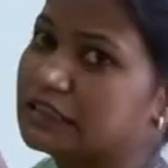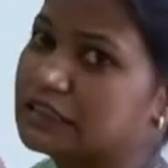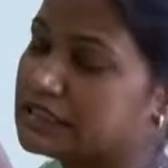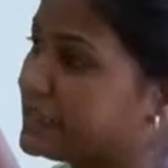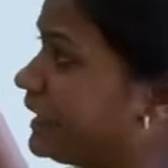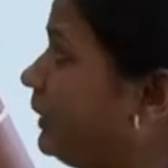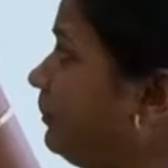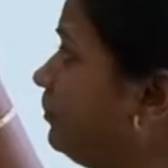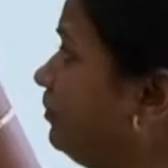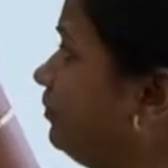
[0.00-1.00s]
time.
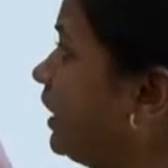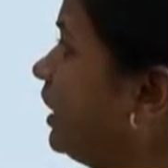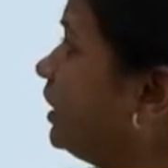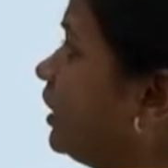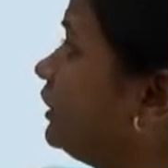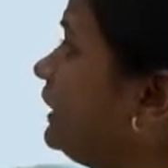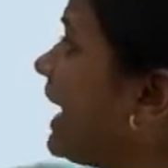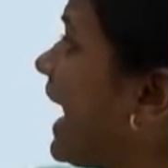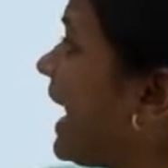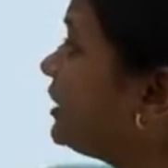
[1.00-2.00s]
Now the
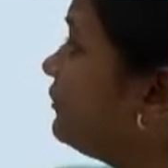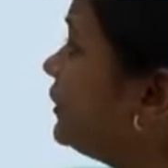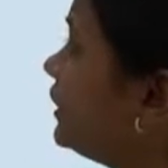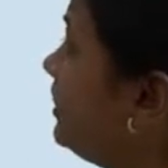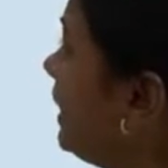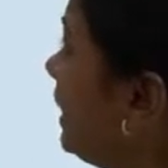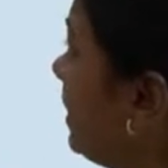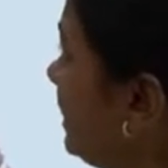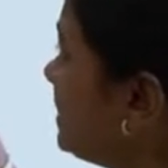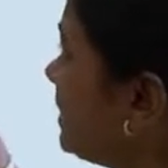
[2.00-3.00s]
adverb
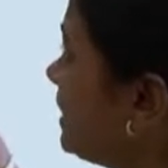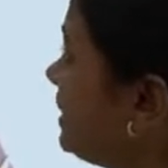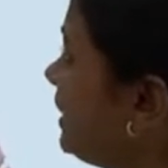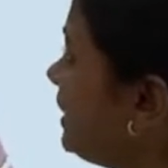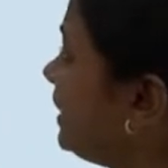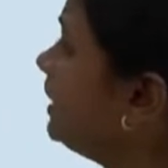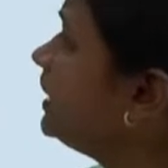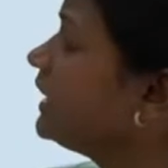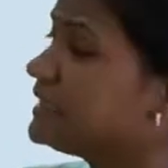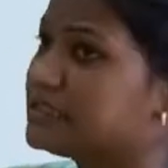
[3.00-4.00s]
immediately
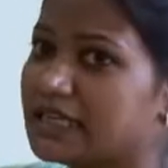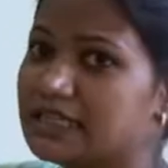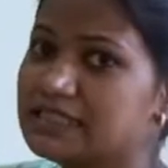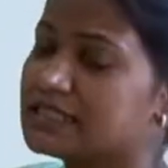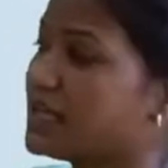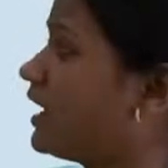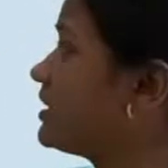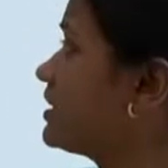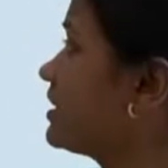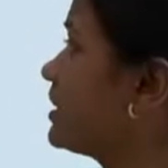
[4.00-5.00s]
tells
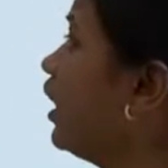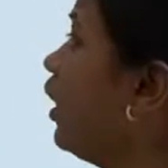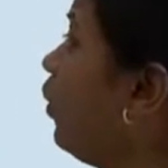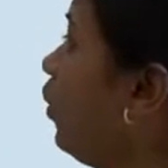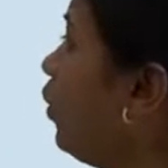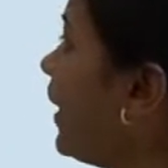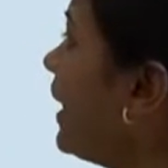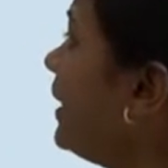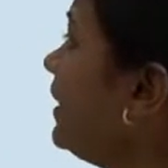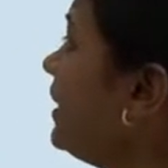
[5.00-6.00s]
us
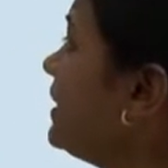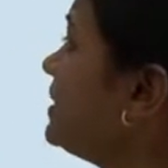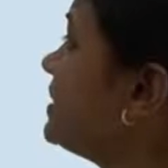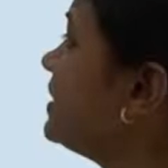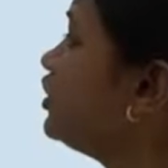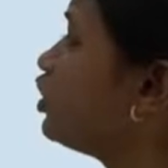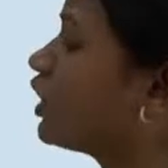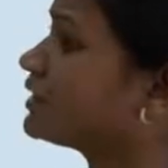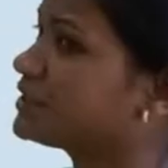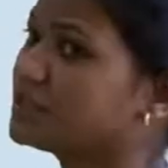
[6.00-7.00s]
when is the
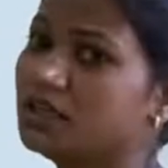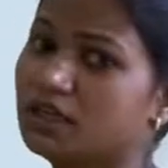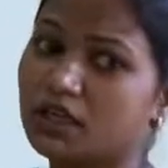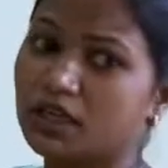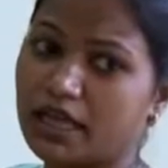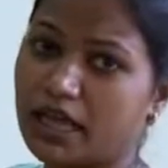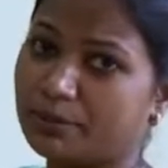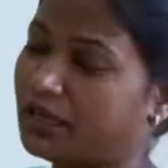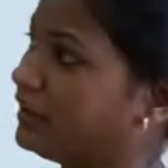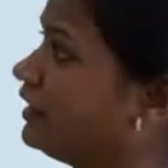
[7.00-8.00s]
doctor
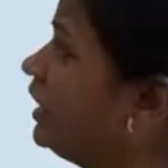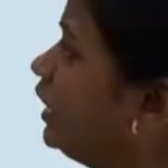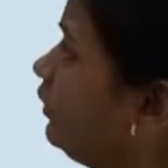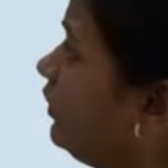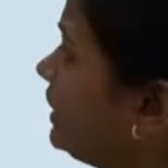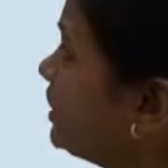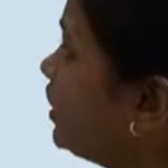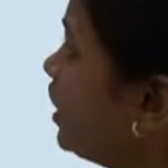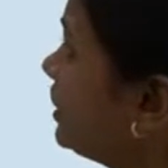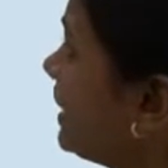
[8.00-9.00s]
coming. When is the
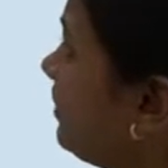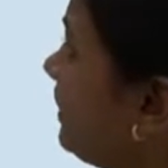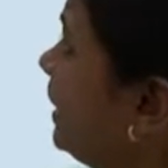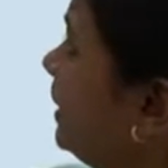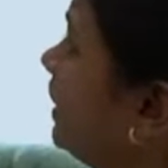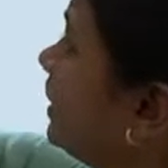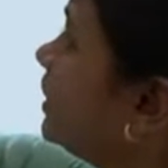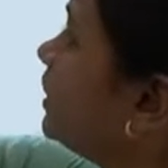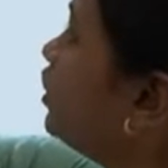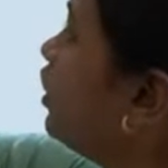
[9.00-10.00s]
doctor coming?
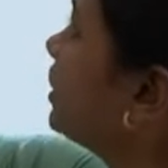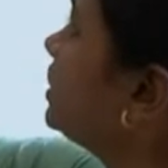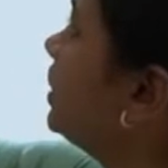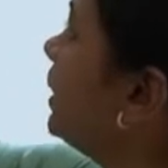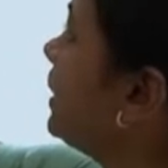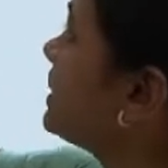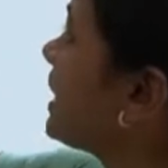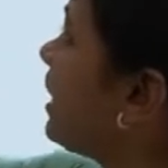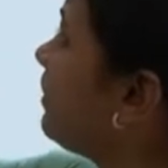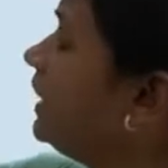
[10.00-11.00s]
The doctor is
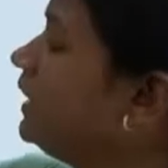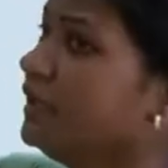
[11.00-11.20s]
coming